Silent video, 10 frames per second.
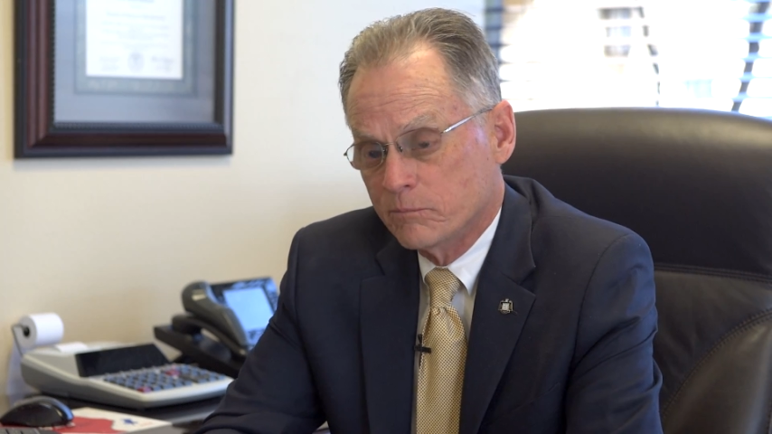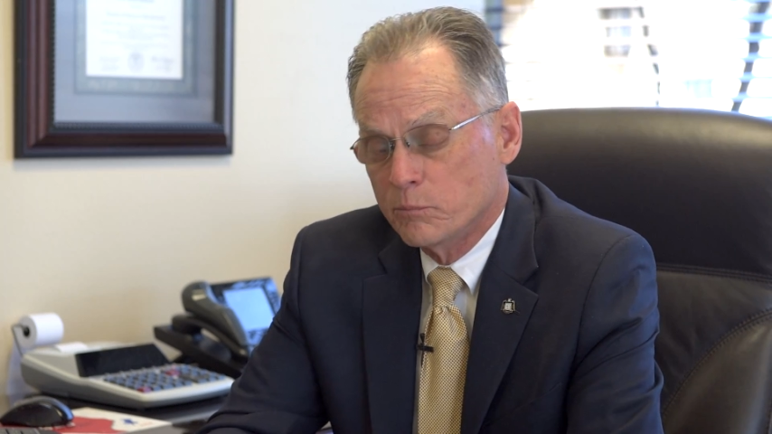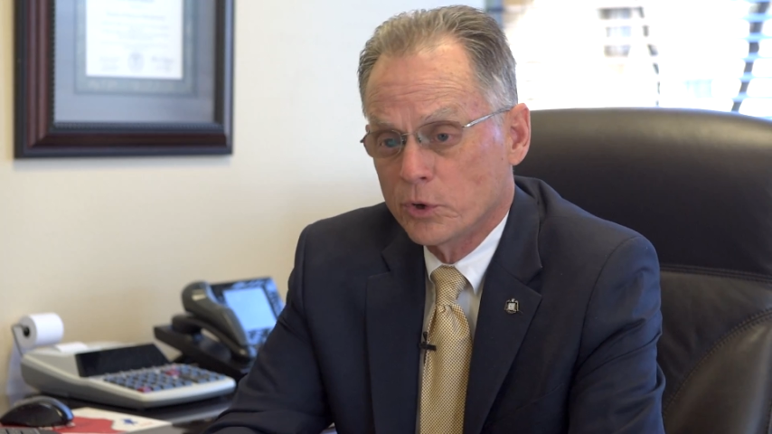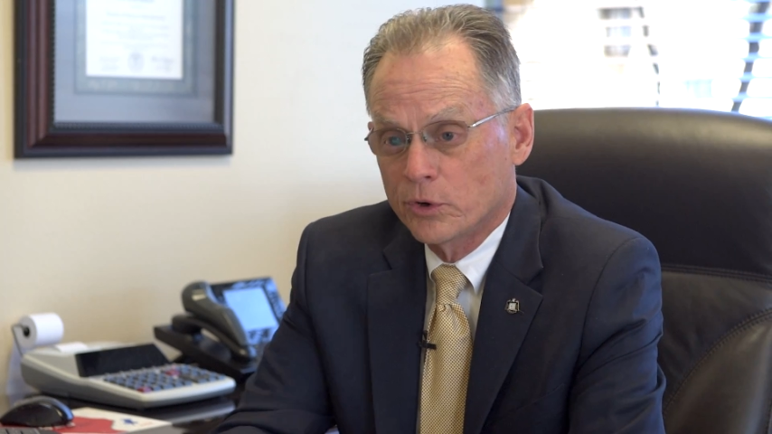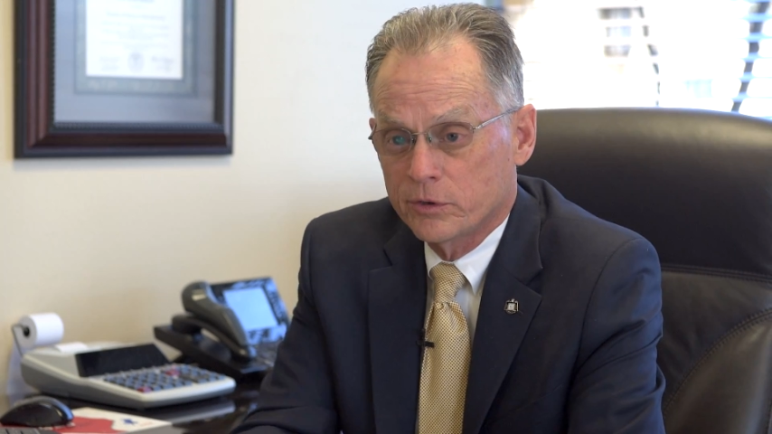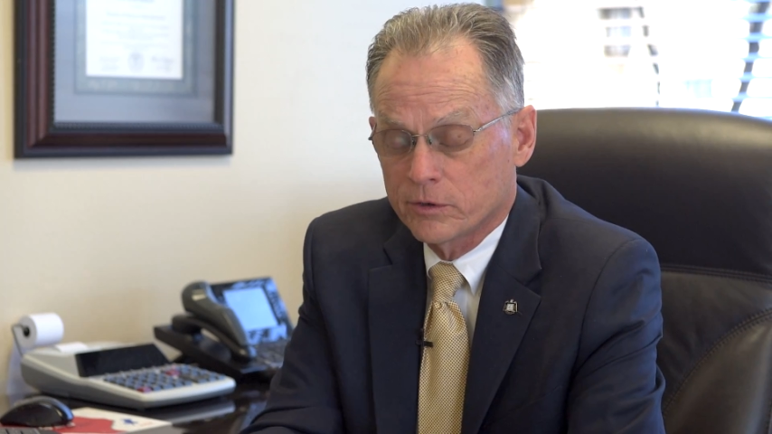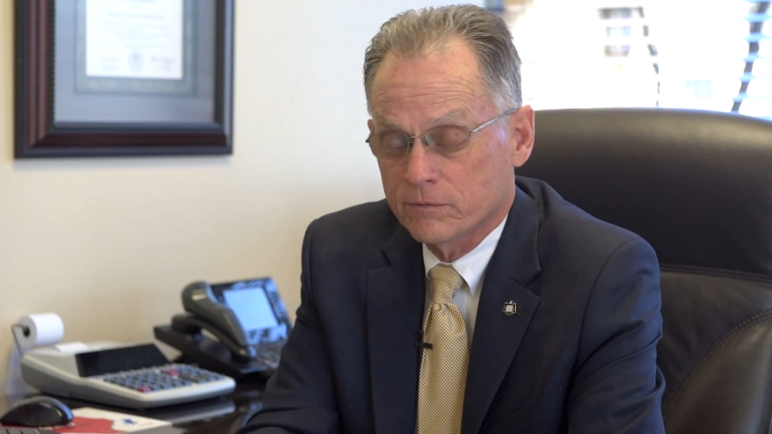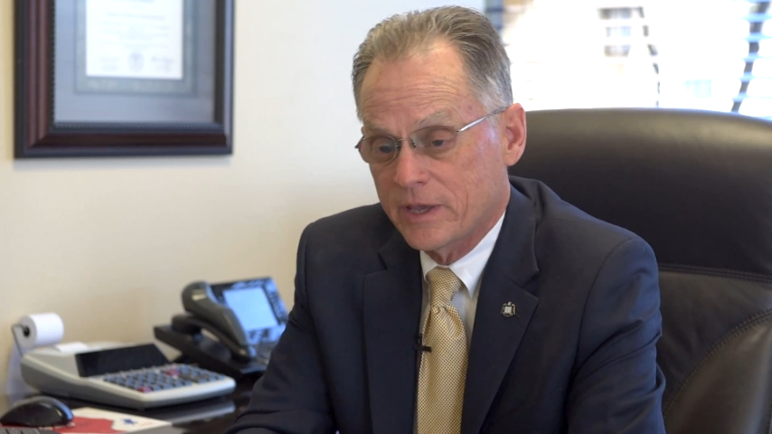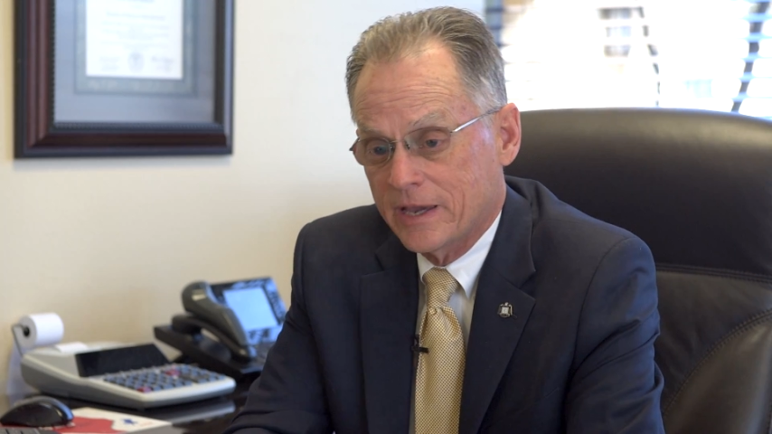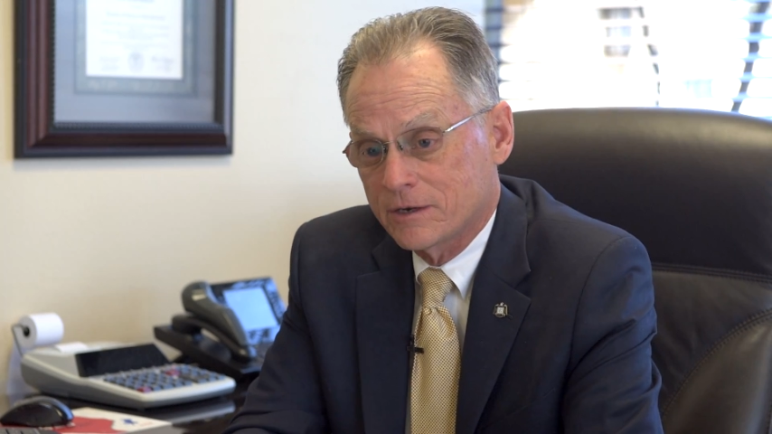million
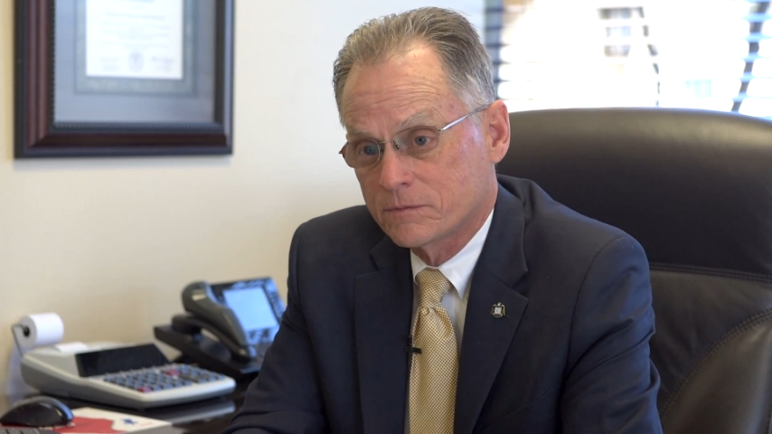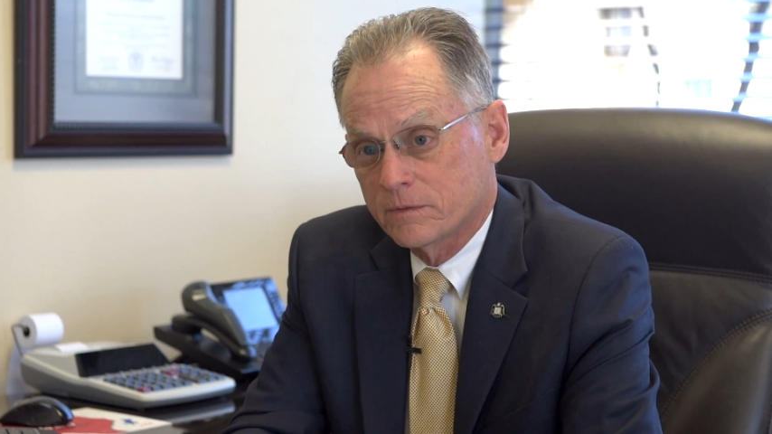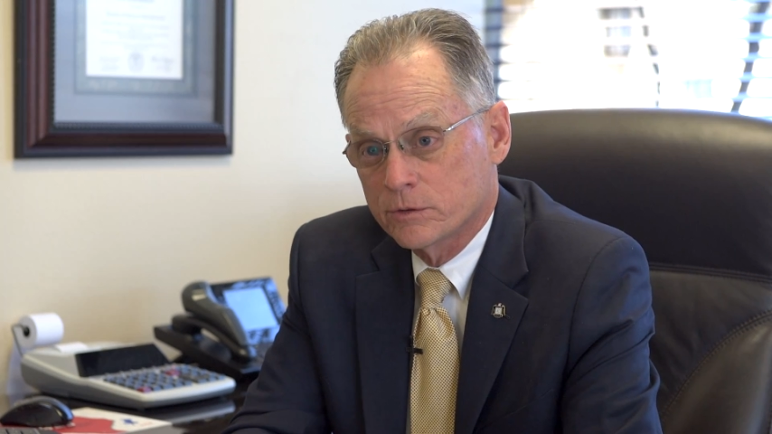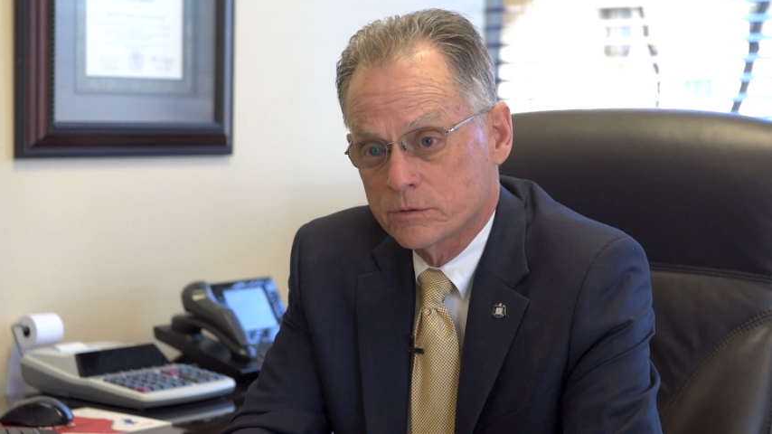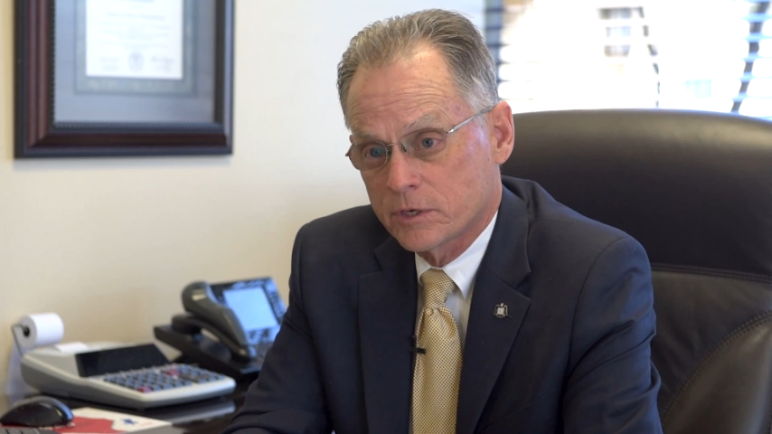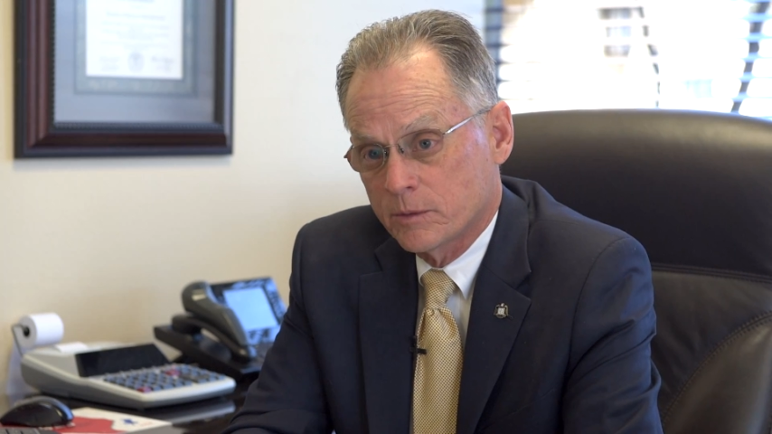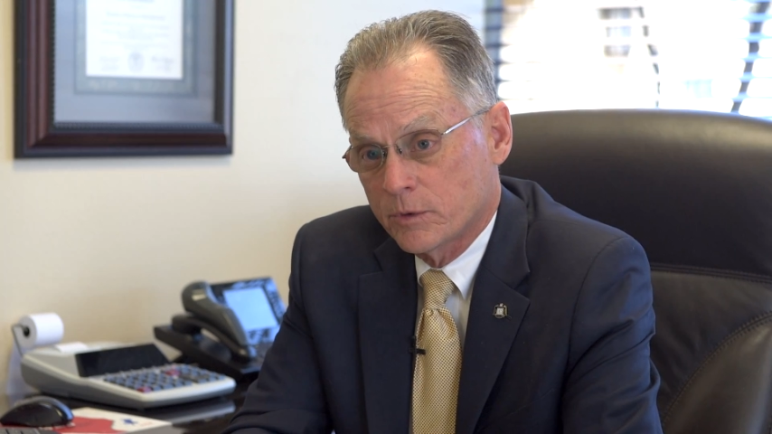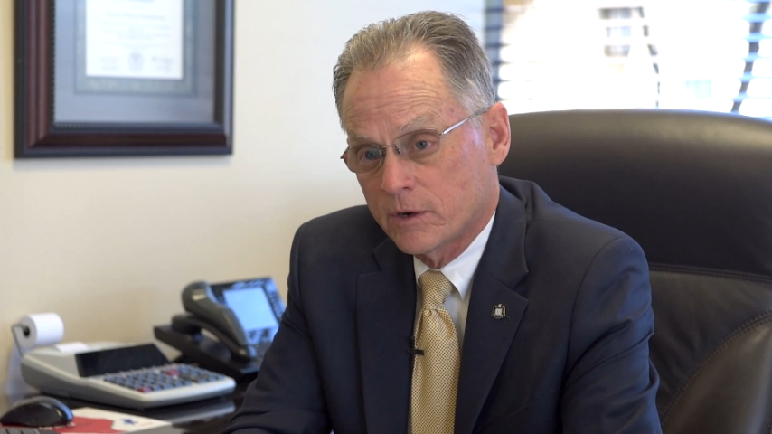of cash flows coming